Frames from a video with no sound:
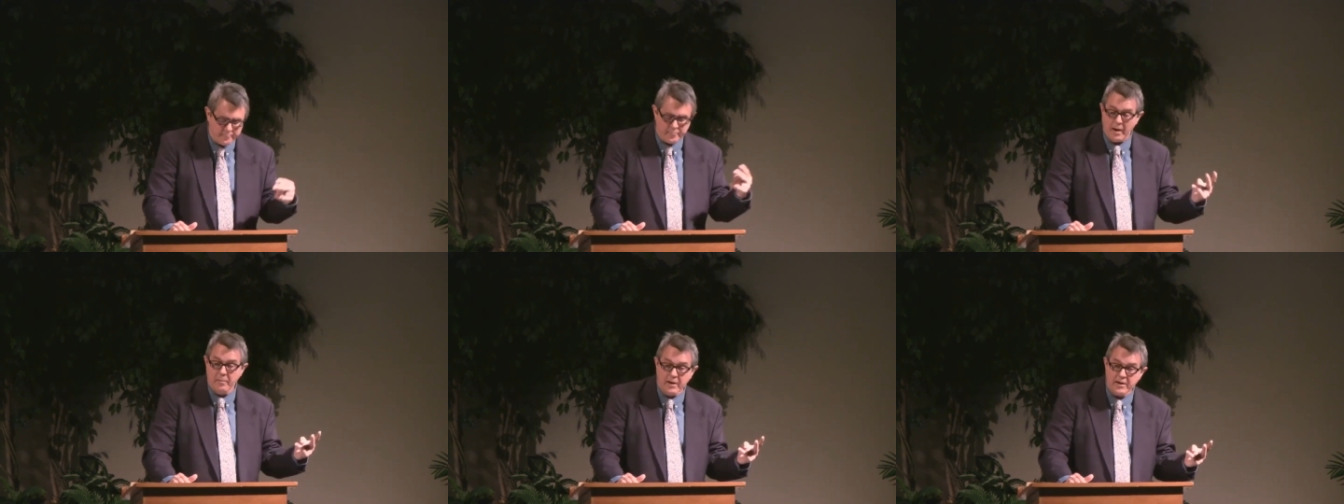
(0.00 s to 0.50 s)

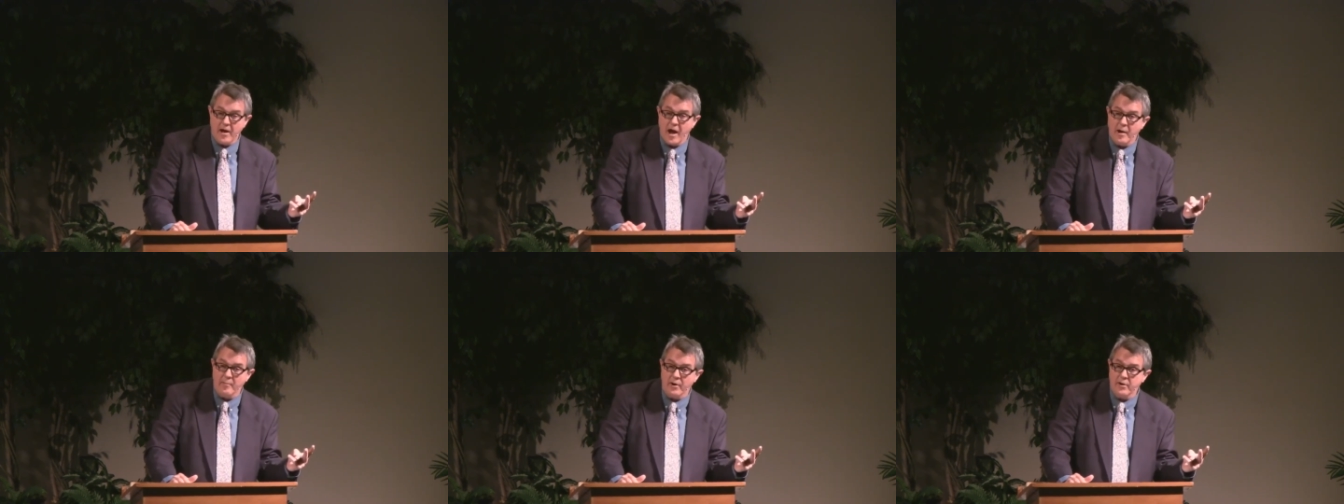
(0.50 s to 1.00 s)
Public
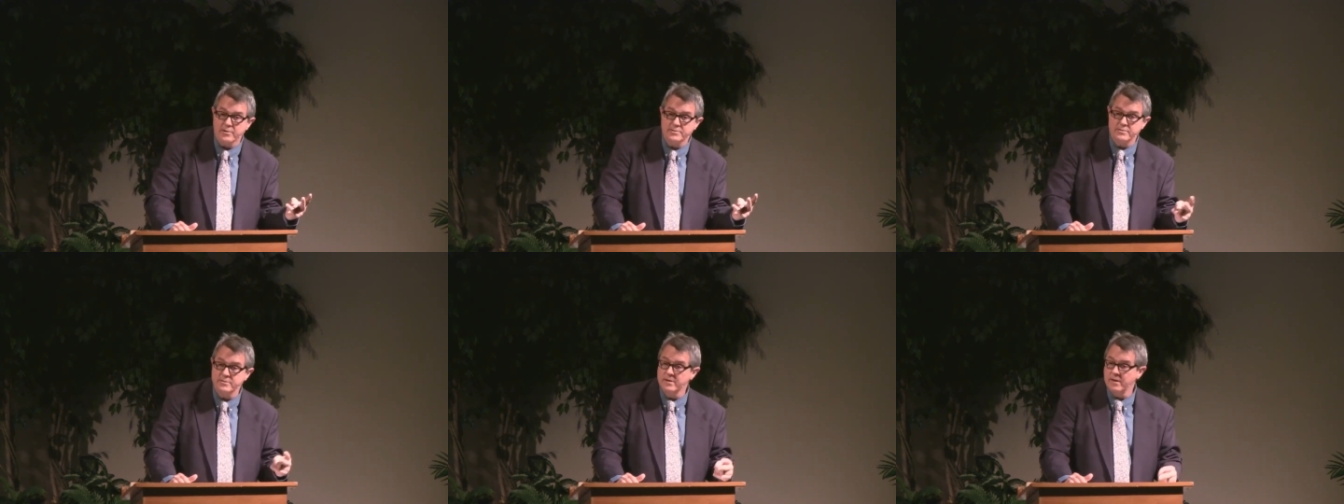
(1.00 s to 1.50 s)

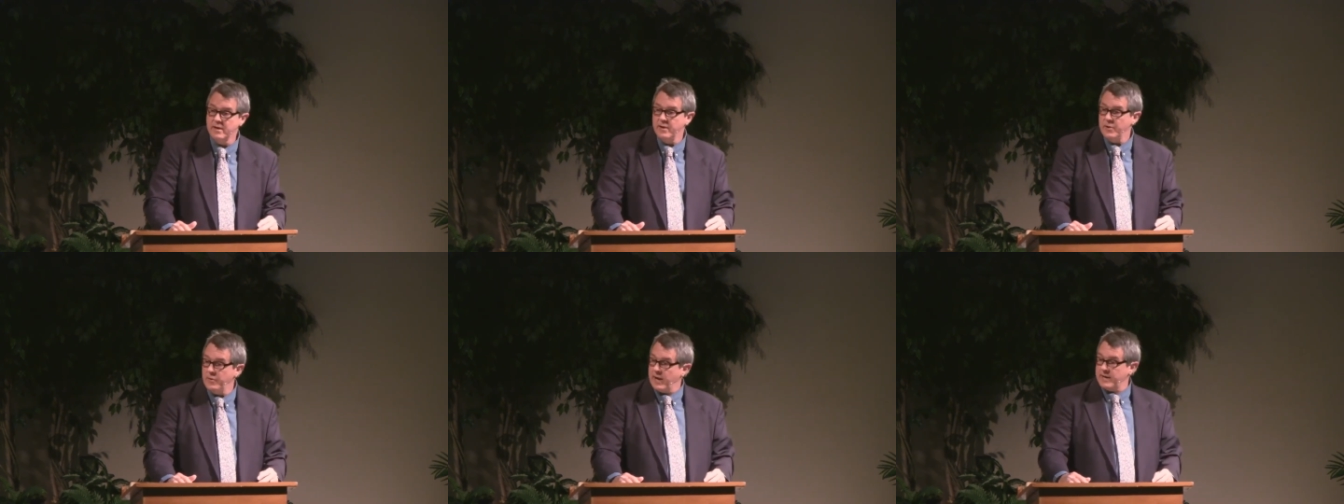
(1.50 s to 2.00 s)
commerce.
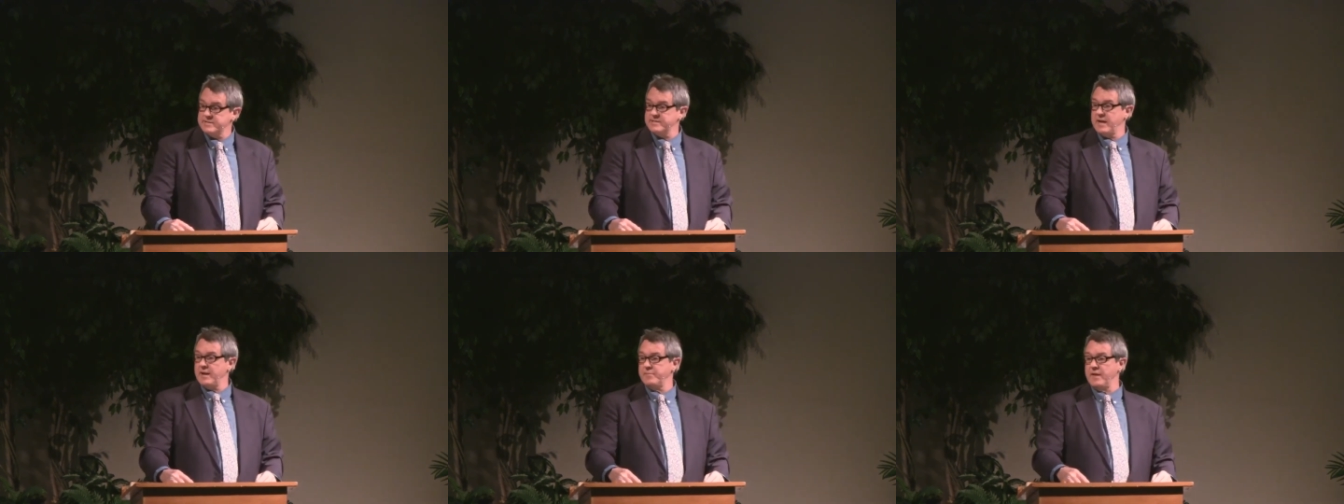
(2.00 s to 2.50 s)
You got to
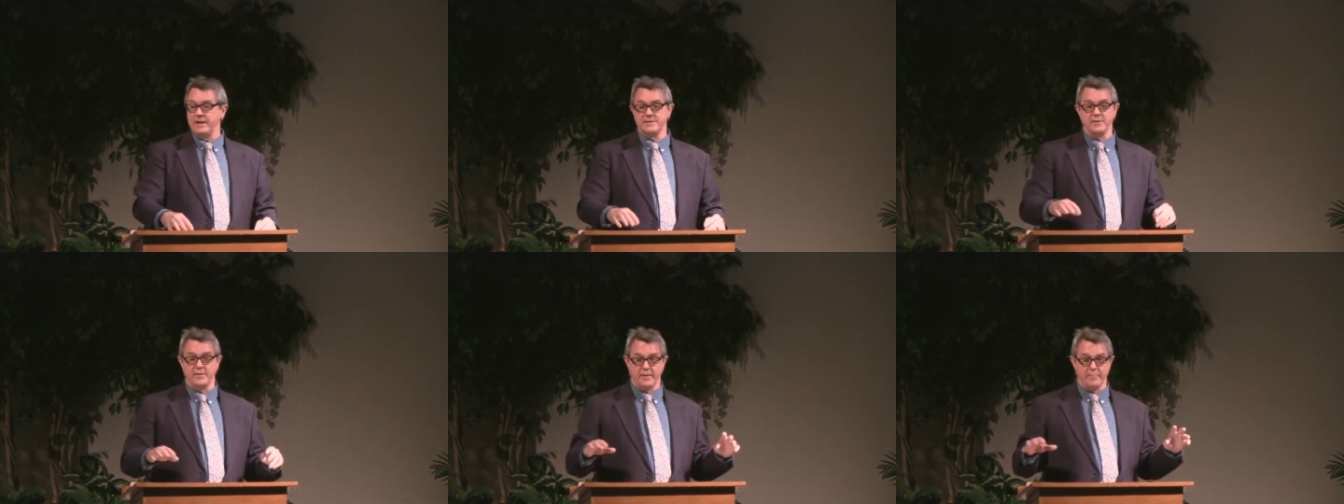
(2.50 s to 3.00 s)
set up things
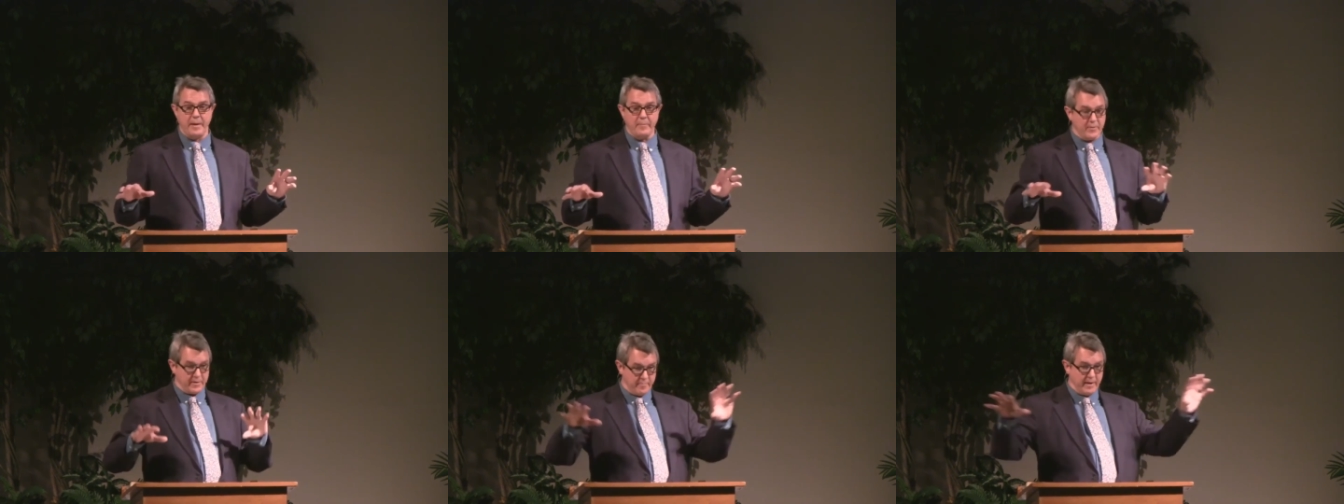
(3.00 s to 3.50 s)
so that
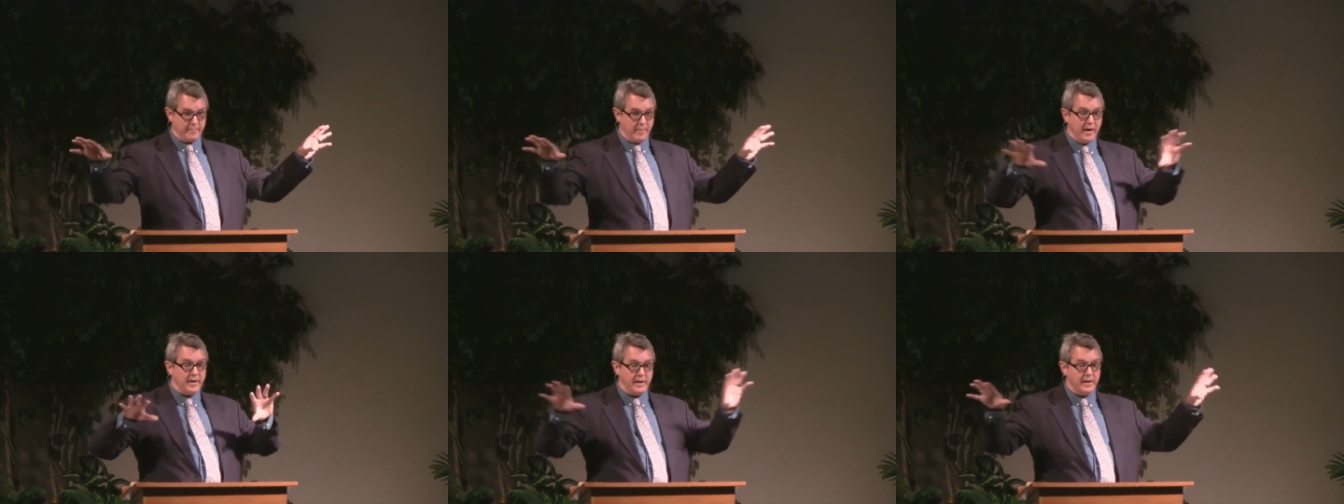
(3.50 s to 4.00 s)
people can make
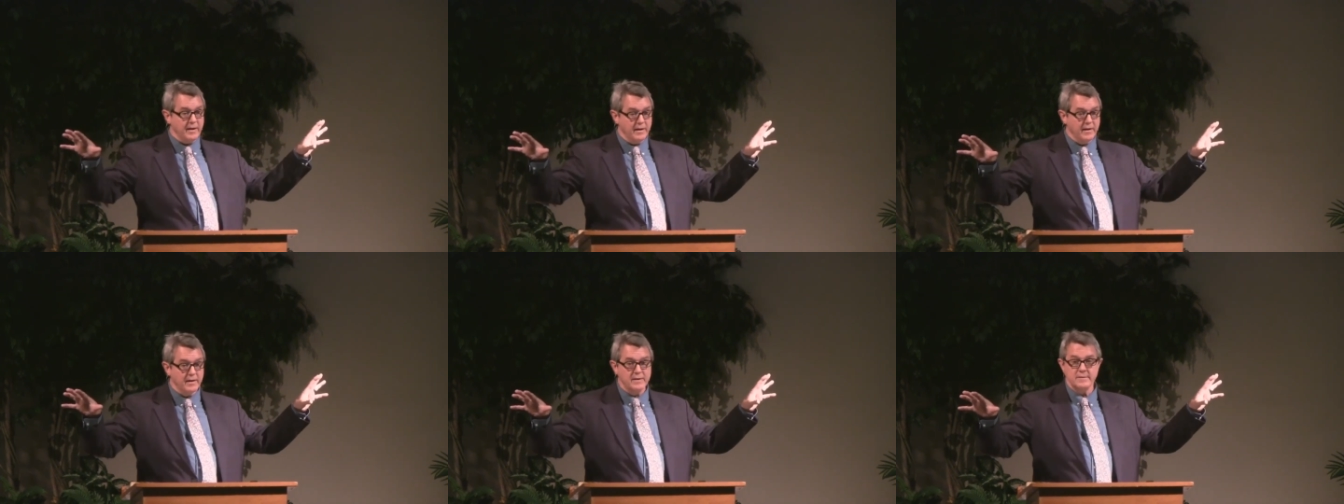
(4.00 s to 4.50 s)
money,
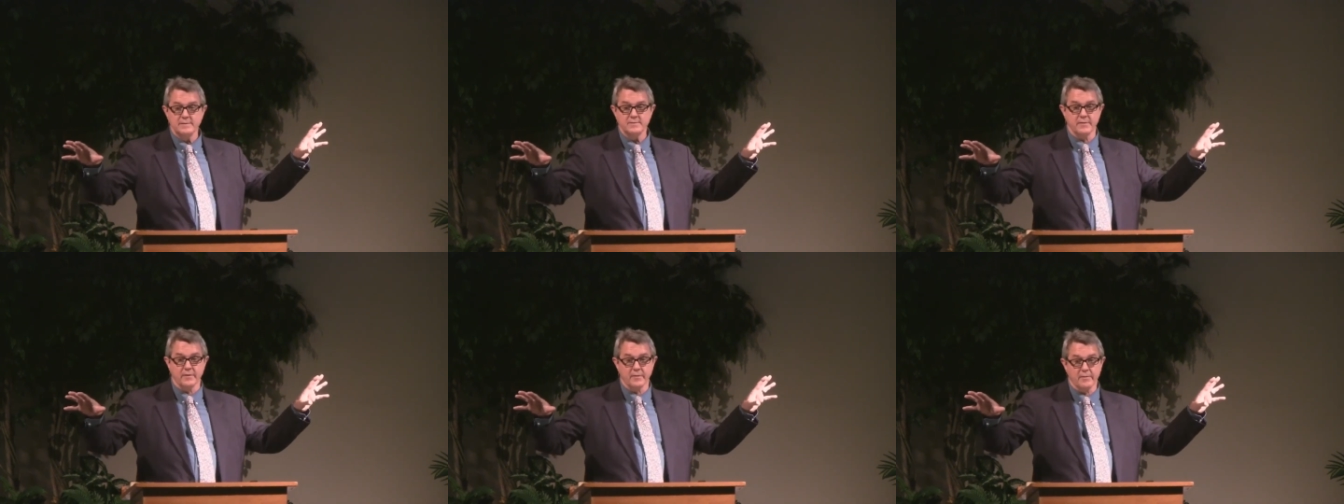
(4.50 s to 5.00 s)

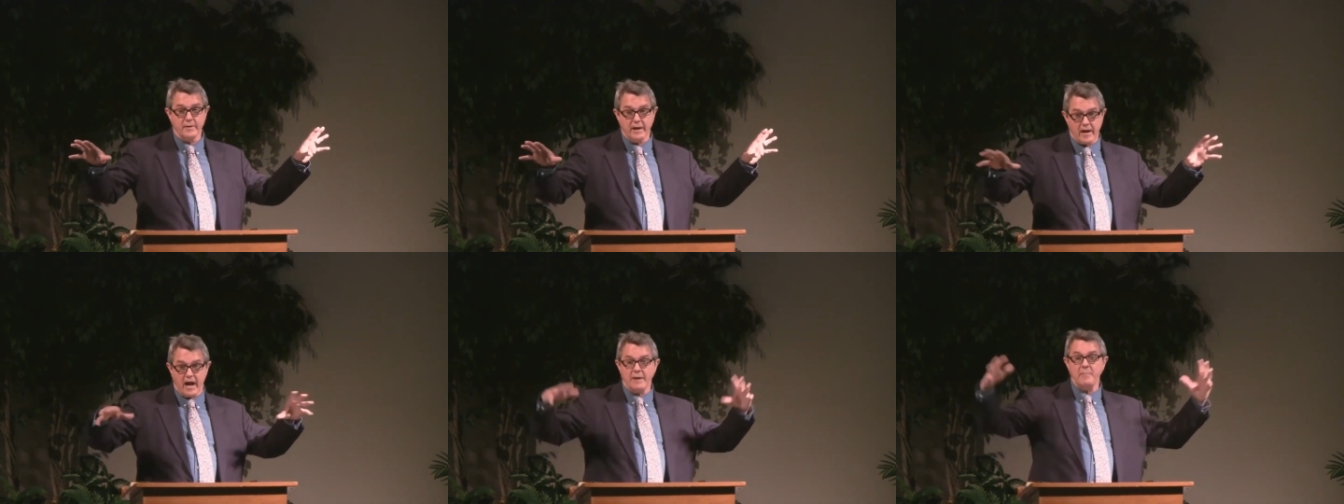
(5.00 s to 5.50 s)
so the
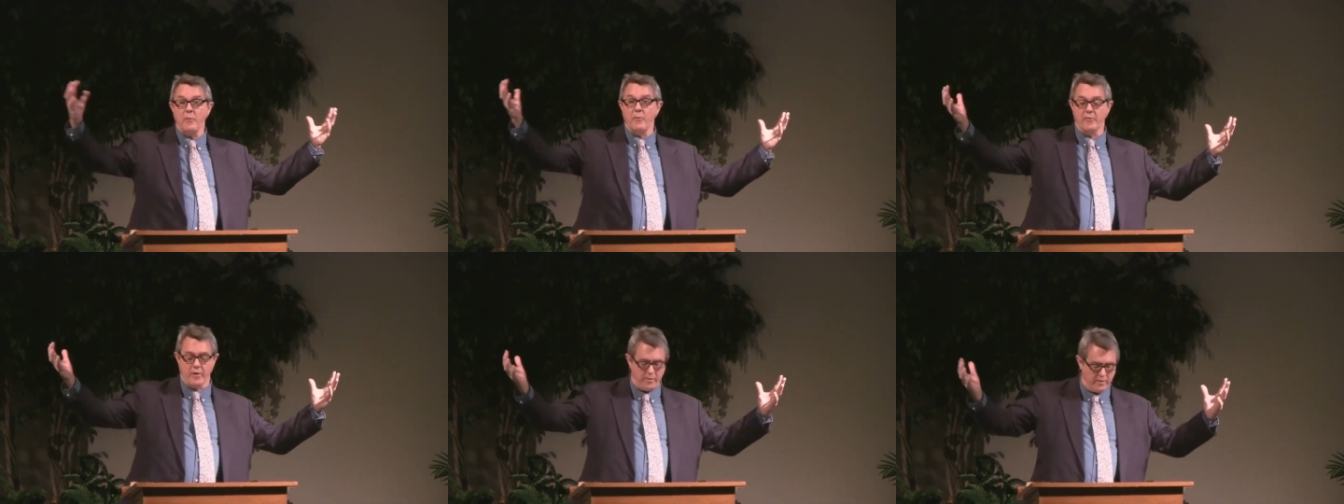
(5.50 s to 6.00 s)
economy will
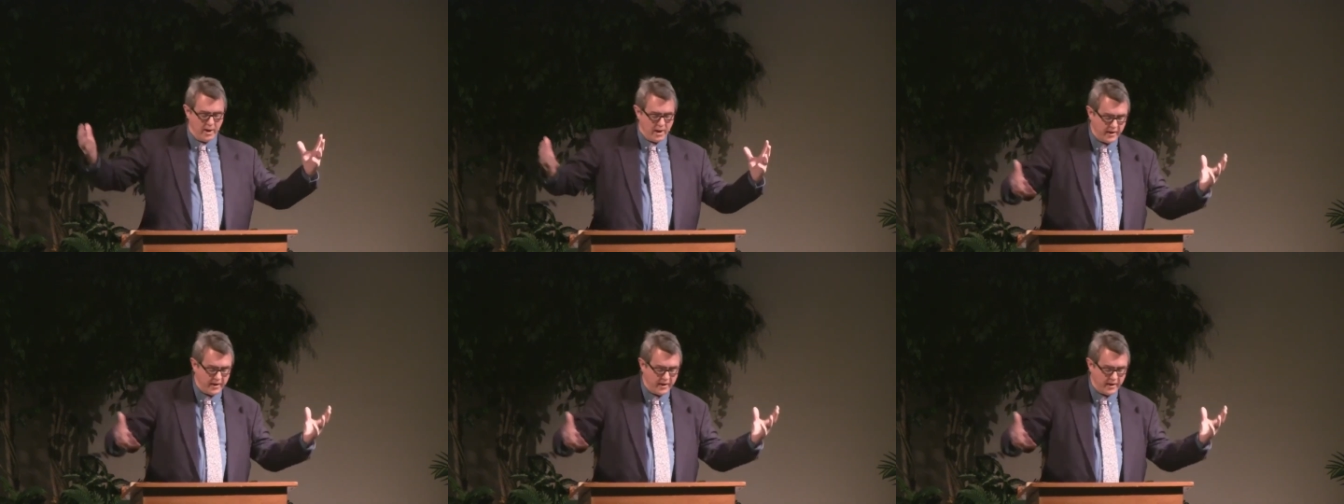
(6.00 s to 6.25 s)
grow.